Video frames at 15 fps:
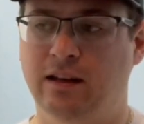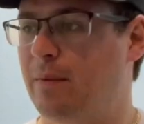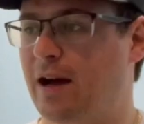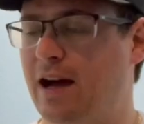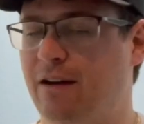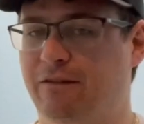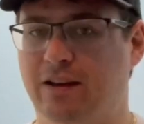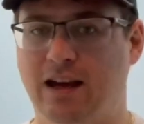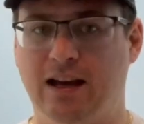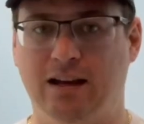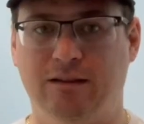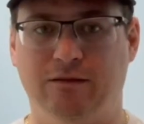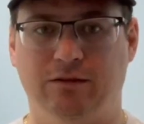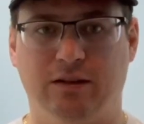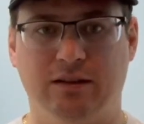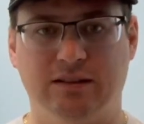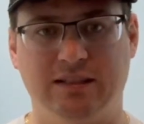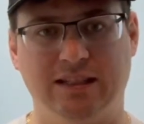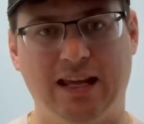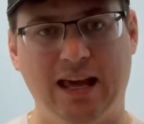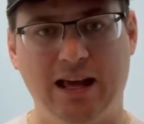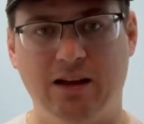I've kind of
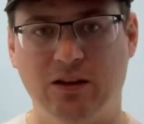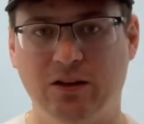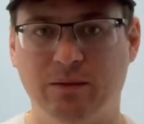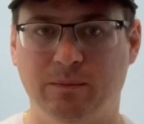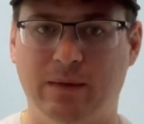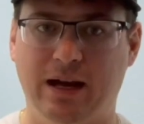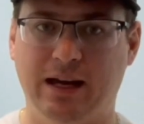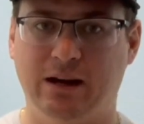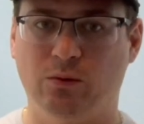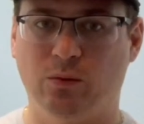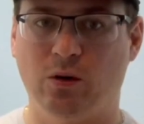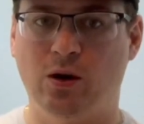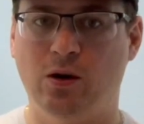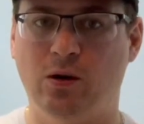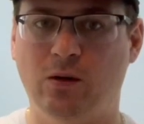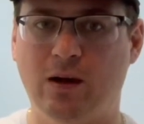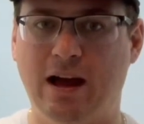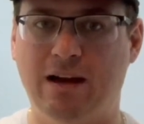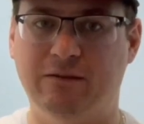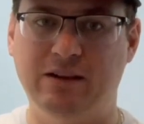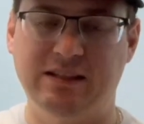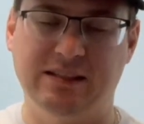scaled my grow
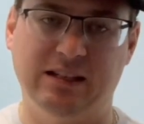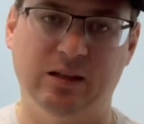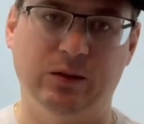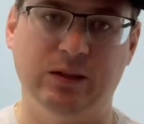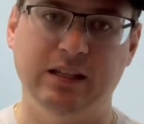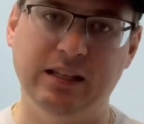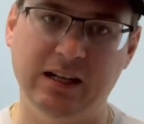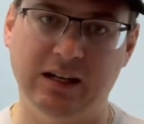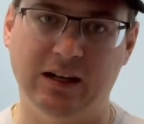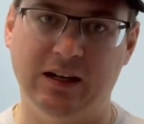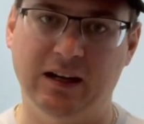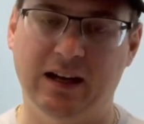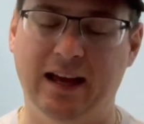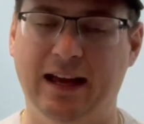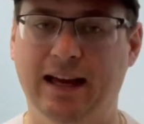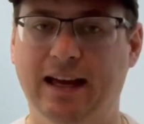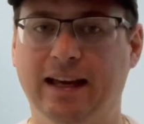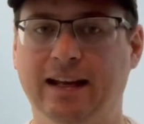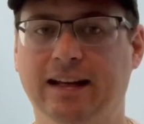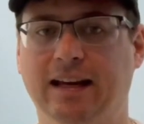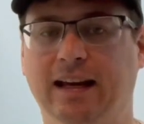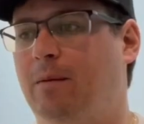every single year,
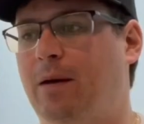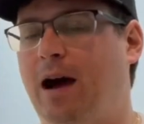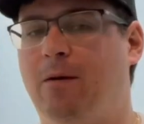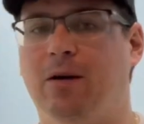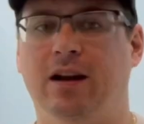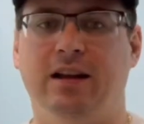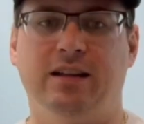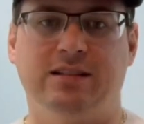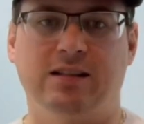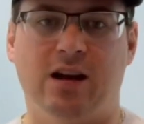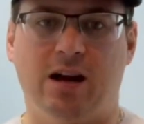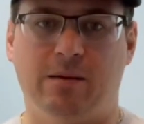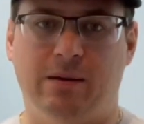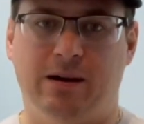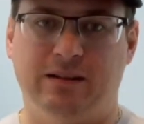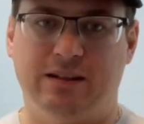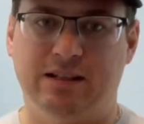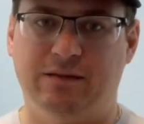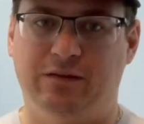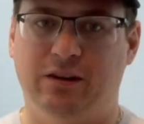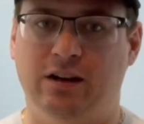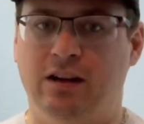and I wanted to talk about the
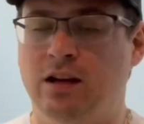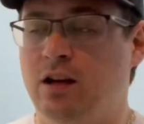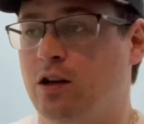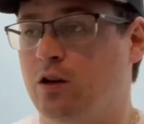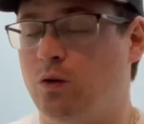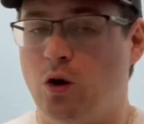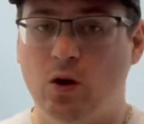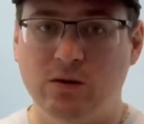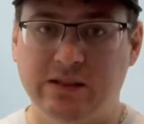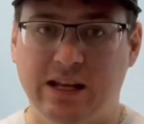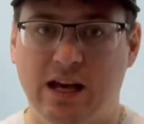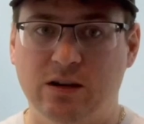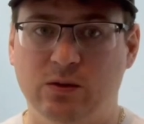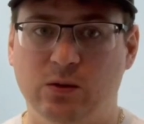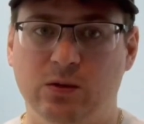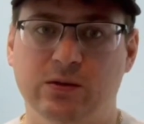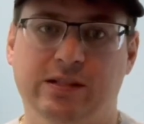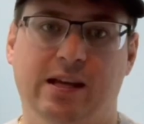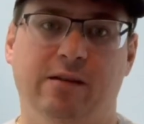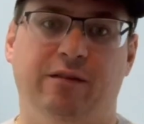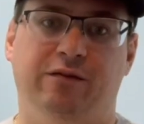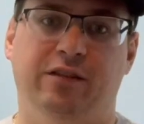different grow schedules
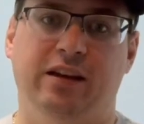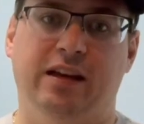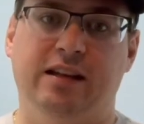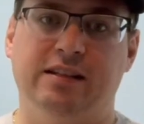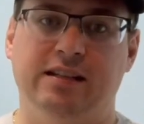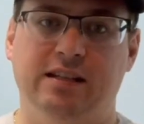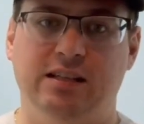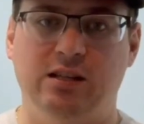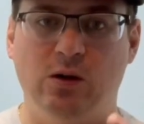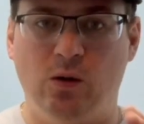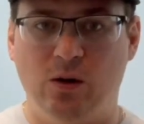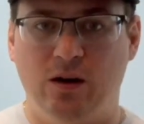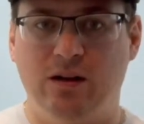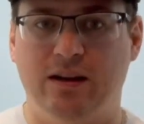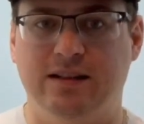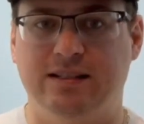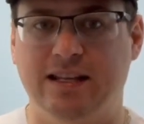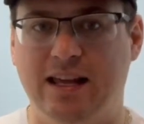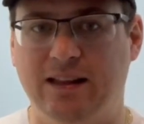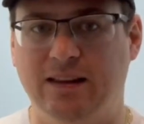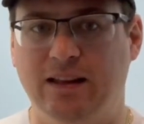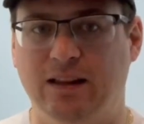that would fit into your
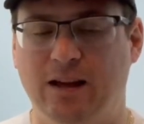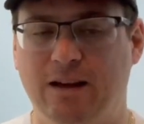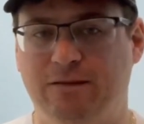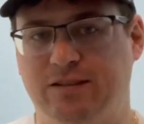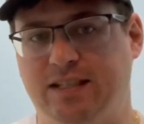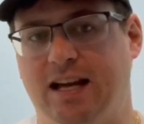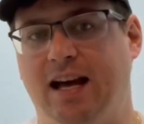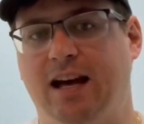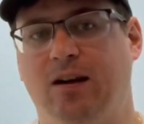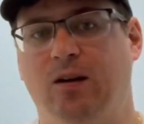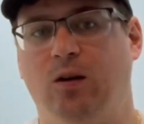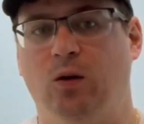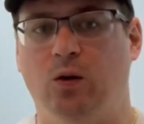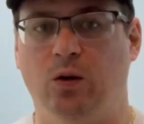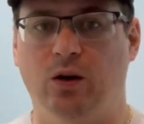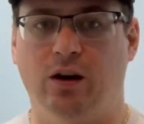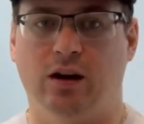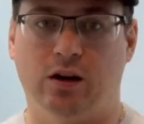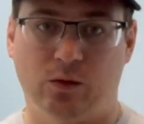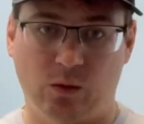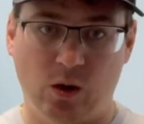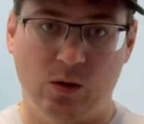daily lifestyle or
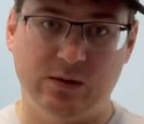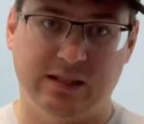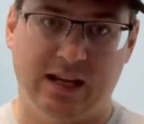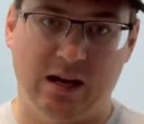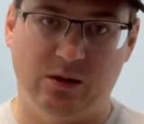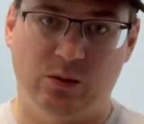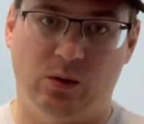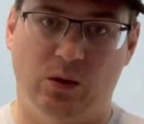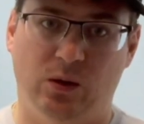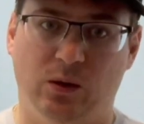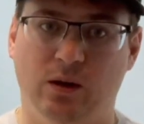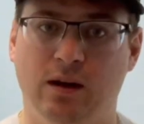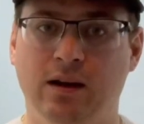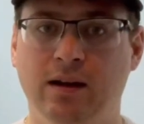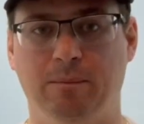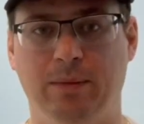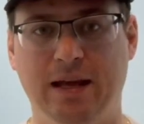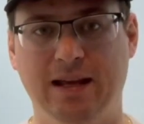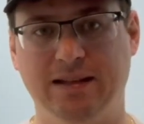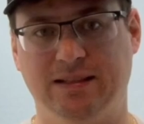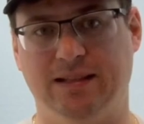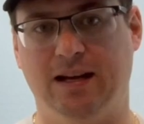grow schedule
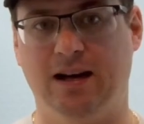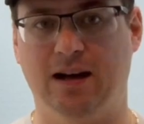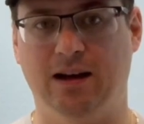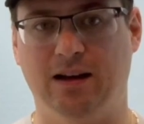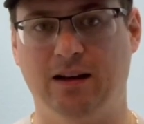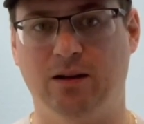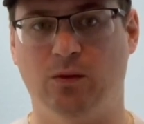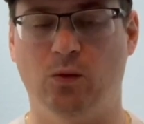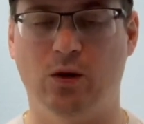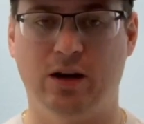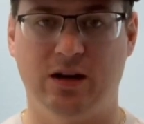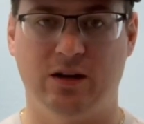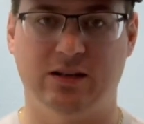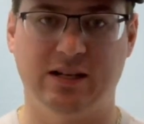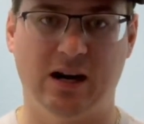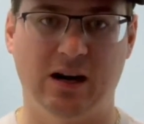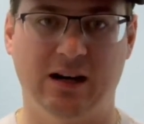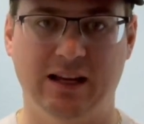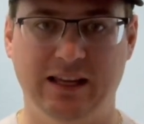based on what your target